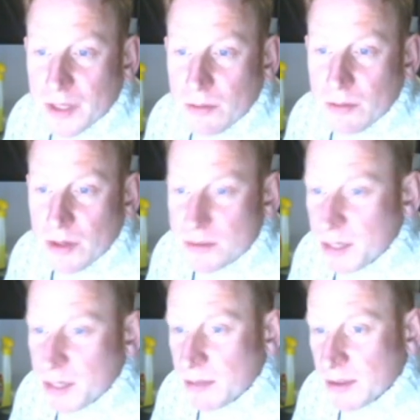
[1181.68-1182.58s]
whereas
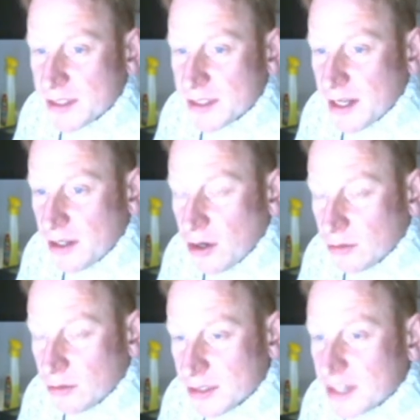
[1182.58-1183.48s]
people are selling the
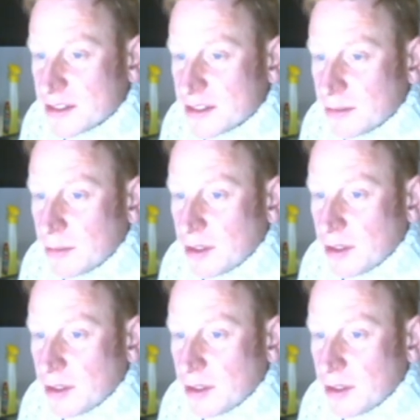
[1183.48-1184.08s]
whole system